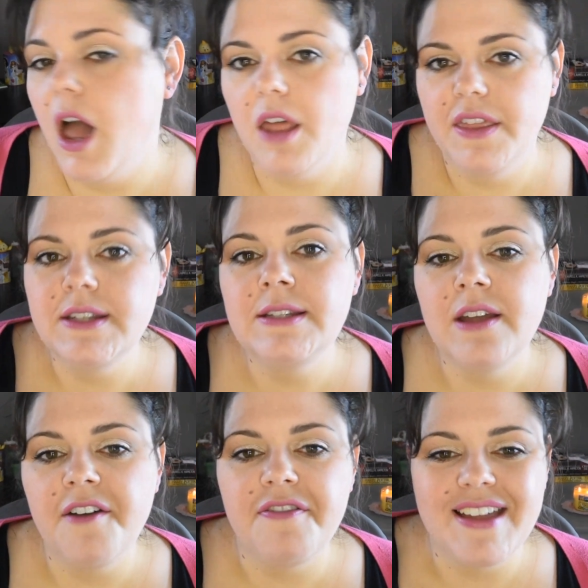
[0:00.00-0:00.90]
This
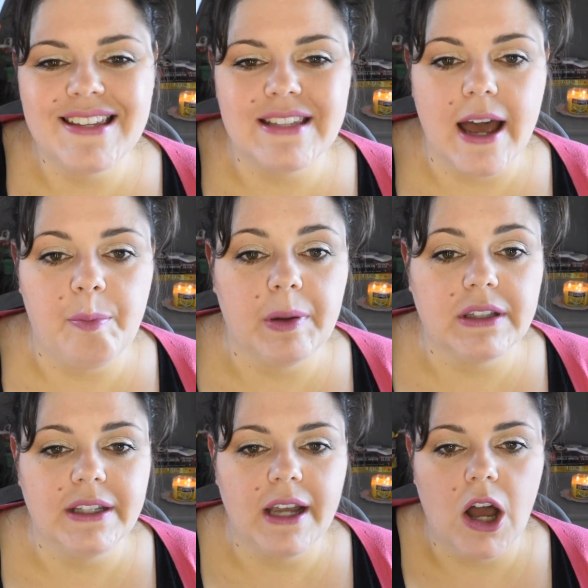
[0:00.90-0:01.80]
stuff is
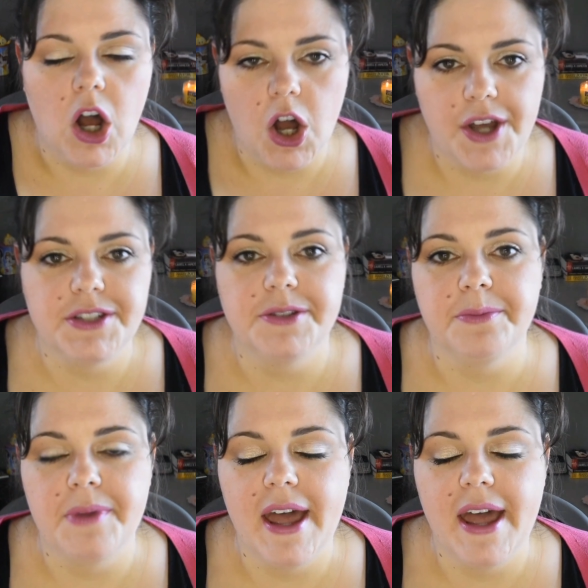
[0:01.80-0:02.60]
epically awesome.